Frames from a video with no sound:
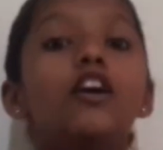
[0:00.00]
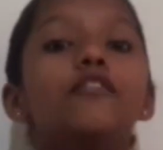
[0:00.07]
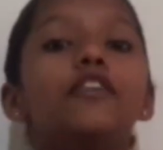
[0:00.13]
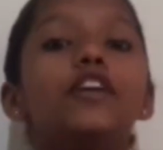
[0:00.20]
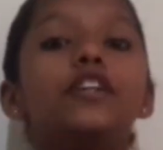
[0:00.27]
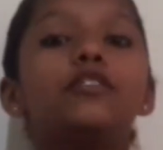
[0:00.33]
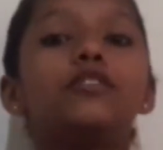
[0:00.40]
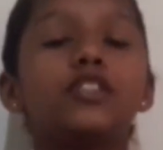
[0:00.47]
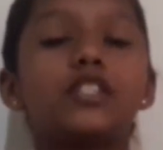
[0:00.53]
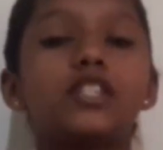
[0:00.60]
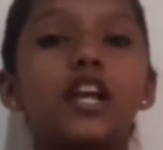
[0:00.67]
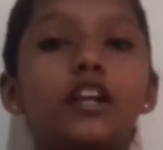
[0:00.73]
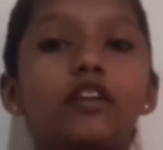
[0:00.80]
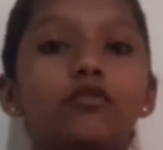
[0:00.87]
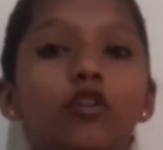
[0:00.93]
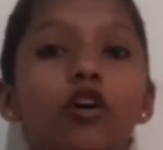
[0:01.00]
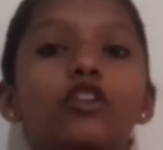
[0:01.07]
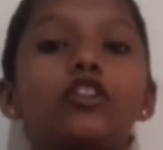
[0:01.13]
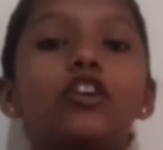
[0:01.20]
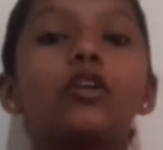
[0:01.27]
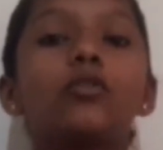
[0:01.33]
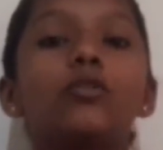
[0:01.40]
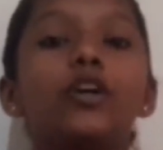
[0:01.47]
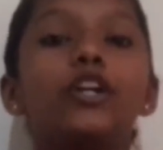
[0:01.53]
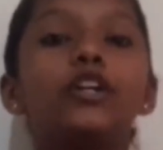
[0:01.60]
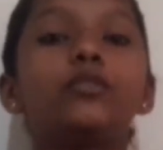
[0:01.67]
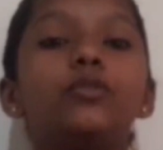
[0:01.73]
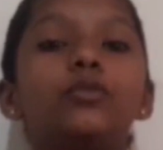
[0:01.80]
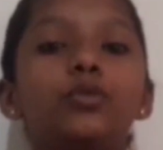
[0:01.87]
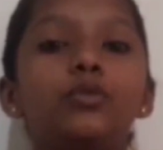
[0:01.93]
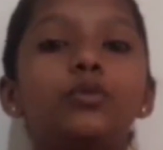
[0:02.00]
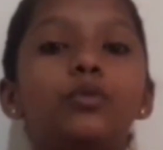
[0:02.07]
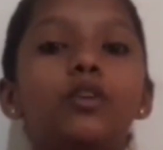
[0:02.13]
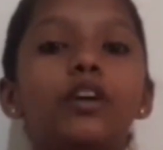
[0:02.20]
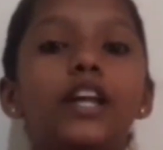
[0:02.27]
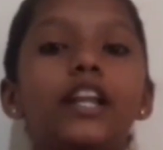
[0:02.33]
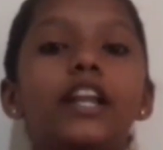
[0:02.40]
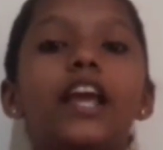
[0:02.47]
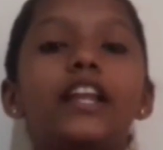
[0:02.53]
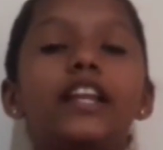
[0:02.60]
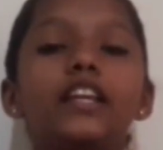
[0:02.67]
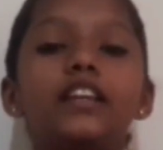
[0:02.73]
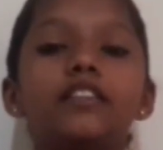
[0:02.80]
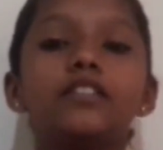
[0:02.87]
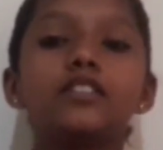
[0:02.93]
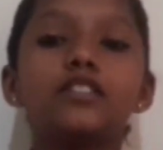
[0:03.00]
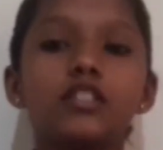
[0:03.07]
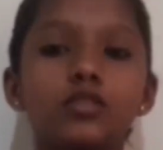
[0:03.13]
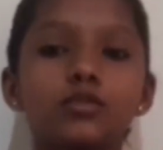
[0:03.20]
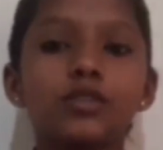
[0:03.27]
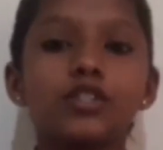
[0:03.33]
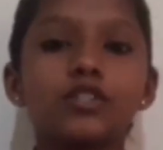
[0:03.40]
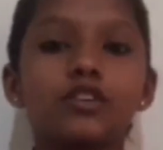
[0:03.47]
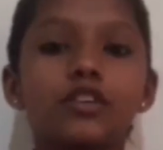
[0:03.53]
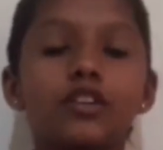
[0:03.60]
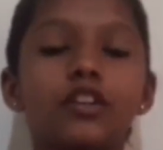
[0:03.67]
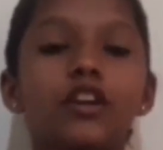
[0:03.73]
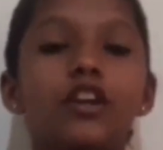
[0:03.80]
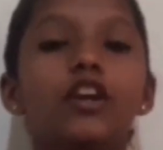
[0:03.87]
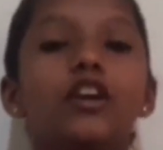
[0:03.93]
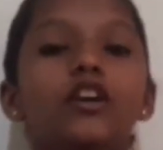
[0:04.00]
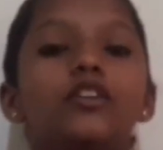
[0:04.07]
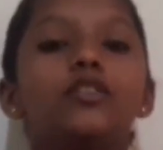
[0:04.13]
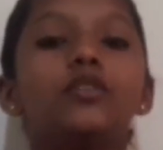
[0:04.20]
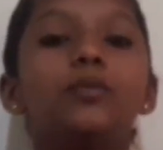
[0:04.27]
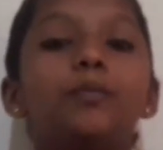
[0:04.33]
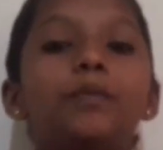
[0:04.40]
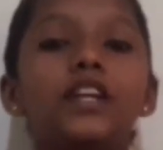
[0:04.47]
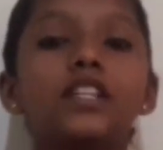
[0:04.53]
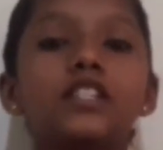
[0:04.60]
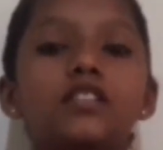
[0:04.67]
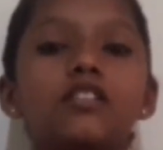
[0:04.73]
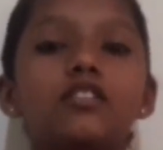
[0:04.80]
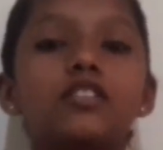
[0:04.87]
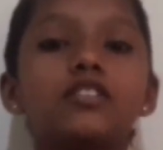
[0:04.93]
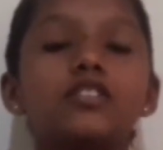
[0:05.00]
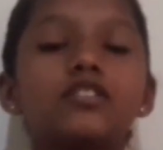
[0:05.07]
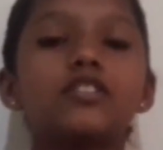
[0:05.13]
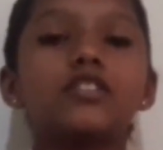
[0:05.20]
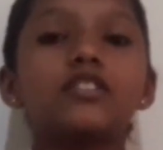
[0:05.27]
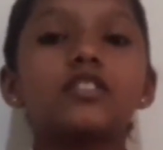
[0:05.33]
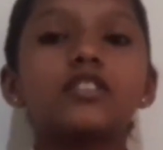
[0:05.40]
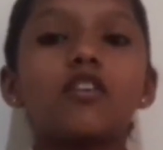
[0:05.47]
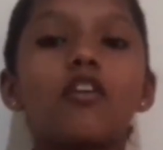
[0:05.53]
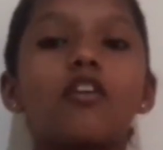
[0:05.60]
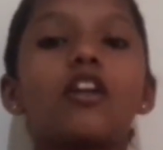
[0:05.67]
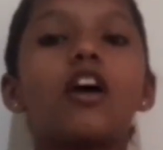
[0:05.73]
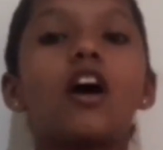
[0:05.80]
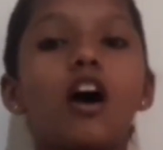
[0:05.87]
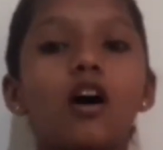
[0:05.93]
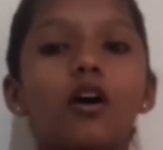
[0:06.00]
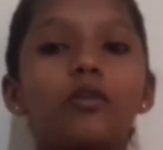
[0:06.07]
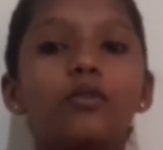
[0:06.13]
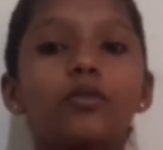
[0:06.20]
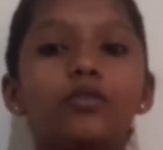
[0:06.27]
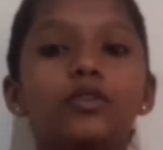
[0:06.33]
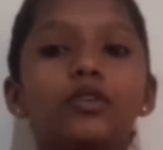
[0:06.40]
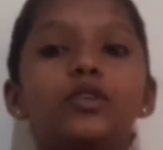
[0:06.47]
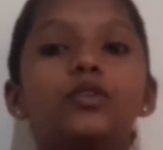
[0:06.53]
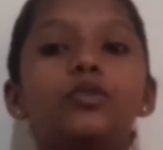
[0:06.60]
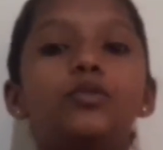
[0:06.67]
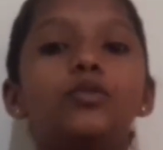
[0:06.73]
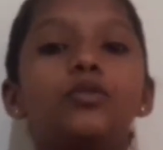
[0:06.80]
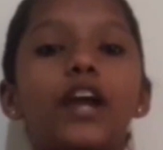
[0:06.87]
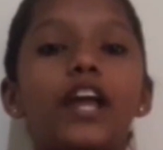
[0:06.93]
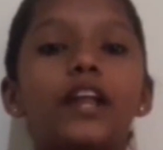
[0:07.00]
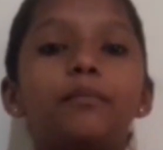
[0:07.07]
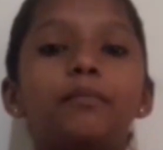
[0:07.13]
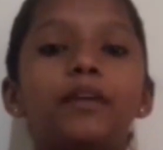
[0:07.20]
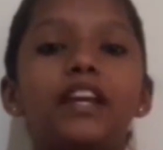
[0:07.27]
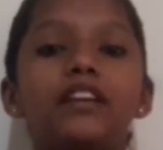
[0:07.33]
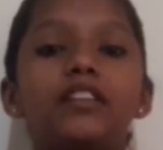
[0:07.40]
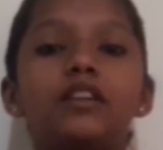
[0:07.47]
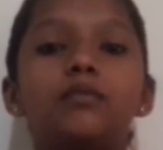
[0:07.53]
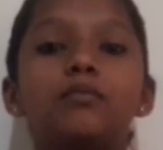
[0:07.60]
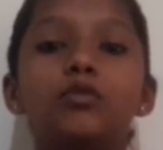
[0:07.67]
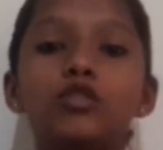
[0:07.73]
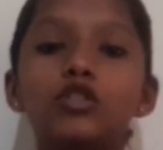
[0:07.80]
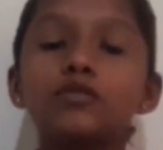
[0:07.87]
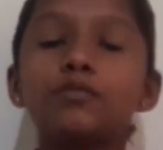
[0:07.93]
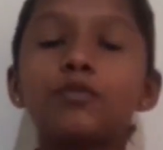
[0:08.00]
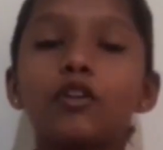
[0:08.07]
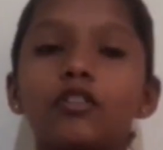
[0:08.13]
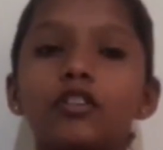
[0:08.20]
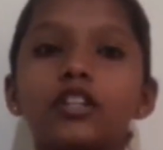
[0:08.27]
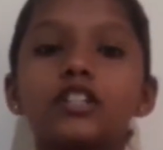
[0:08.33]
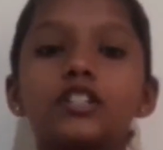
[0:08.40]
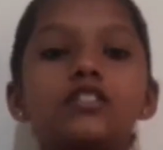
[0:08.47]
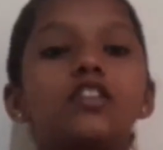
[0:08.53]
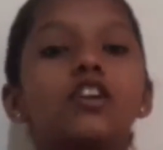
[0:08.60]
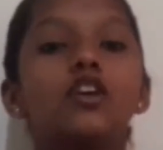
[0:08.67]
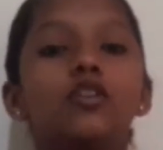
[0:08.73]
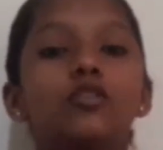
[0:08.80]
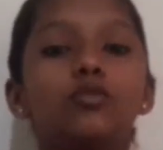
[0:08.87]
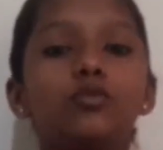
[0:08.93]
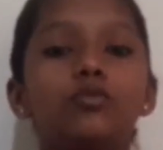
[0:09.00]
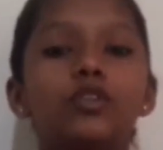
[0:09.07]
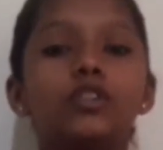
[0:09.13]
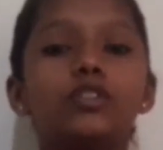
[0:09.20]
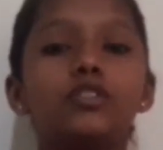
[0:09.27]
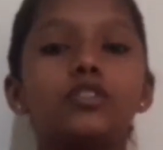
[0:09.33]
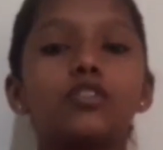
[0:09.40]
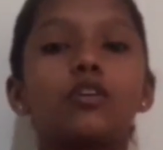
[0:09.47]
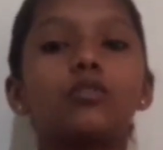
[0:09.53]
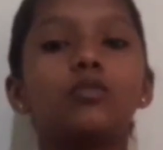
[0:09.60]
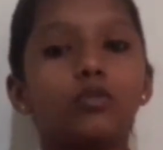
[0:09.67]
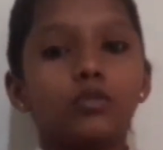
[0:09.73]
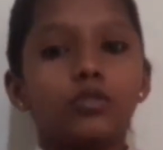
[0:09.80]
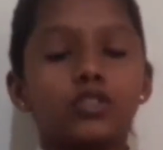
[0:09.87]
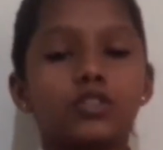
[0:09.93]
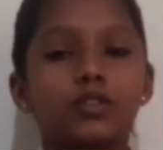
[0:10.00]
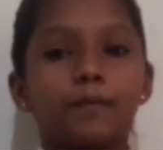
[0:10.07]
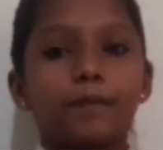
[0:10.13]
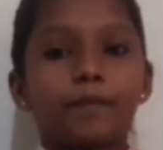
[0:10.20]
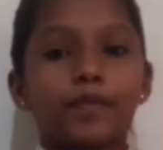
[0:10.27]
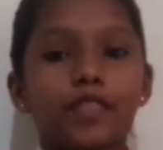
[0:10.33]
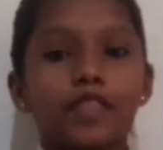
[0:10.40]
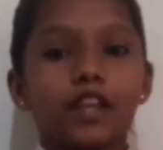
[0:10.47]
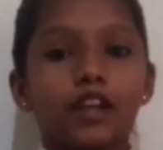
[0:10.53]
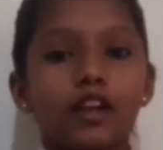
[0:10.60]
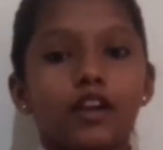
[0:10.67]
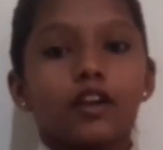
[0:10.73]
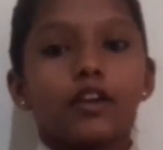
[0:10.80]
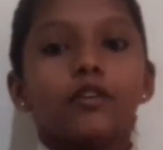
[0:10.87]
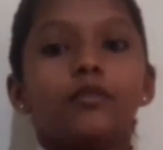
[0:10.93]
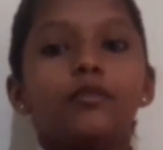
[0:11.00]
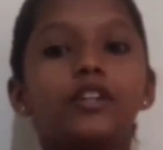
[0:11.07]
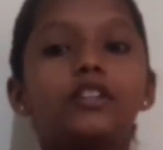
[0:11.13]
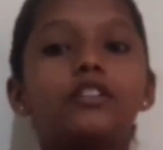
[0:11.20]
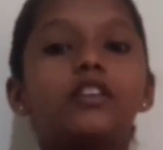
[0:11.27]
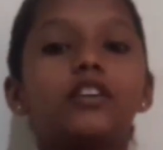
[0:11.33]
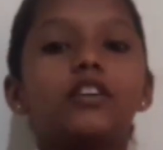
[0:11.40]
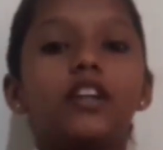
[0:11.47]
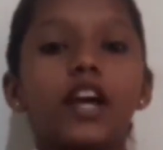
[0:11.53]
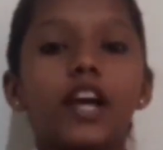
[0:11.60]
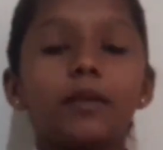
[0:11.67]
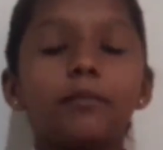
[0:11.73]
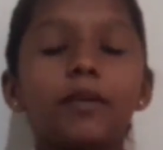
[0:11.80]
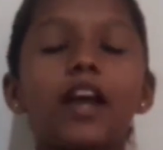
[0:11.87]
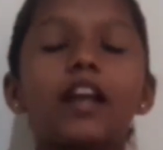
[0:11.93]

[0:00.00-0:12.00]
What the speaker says: When you decide what you are going to do in any given situation, you base your decisions on how you can make the most progress towards your goals with the time